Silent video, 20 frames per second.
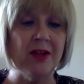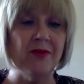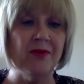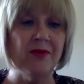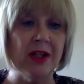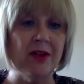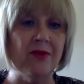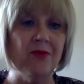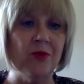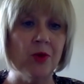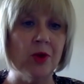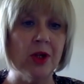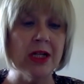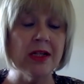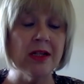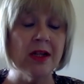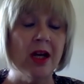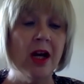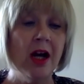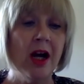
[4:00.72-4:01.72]
an
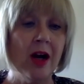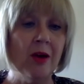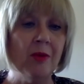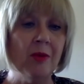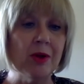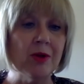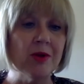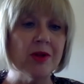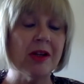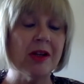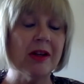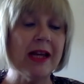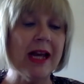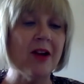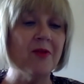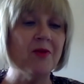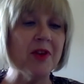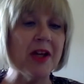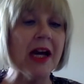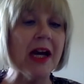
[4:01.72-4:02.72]
invoice. I would also
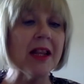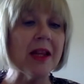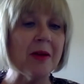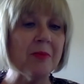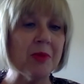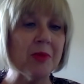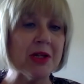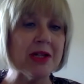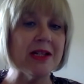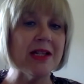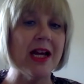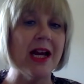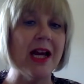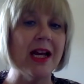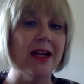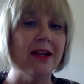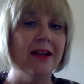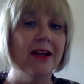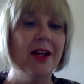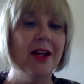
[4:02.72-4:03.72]
caveat that by
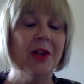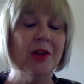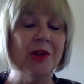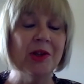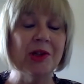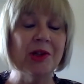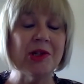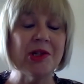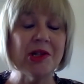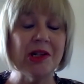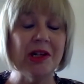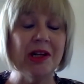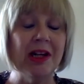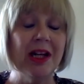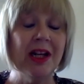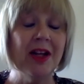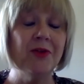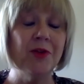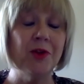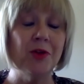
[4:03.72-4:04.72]
saying that
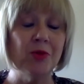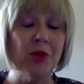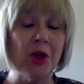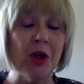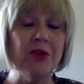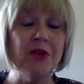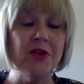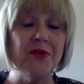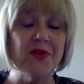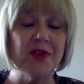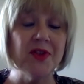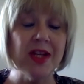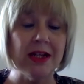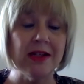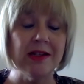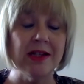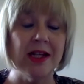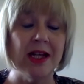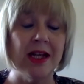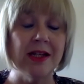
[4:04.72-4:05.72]
if you know you've
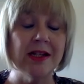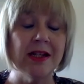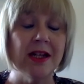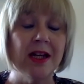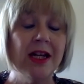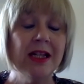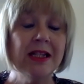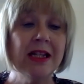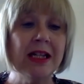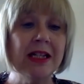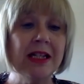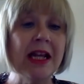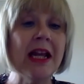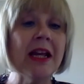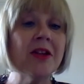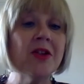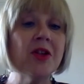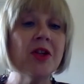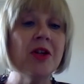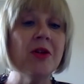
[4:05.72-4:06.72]
sent it, then the
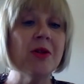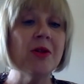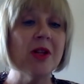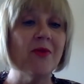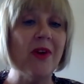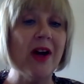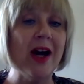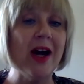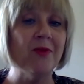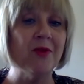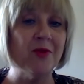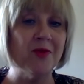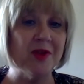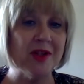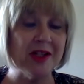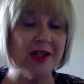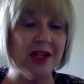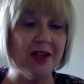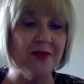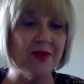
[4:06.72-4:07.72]
excuse of I haven't
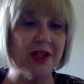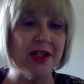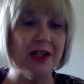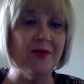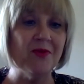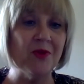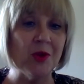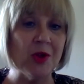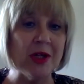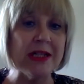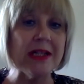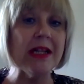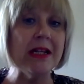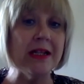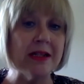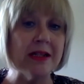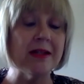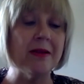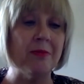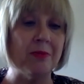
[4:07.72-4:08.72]
received an invoice
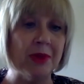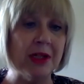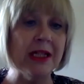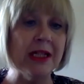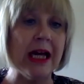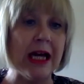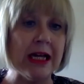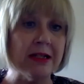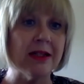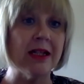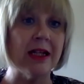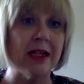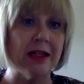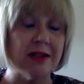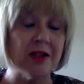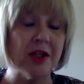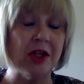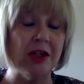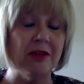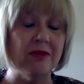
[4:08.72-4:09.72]
is simply that, an
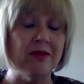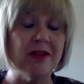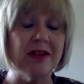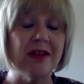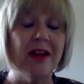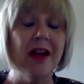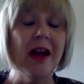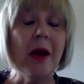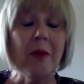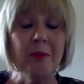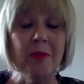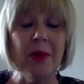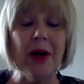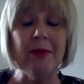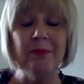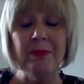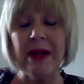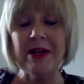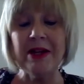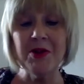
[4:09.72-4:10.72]
excuse. But
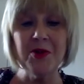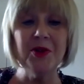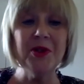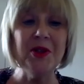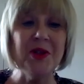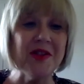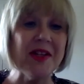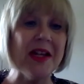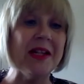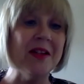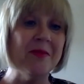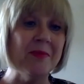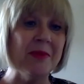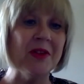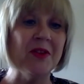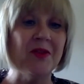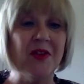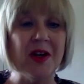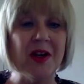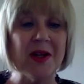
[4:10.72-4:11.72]
make sure you send them in
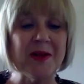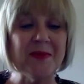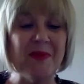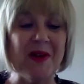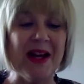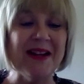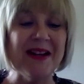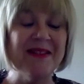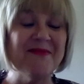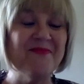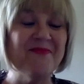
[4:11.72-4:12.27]
the first place.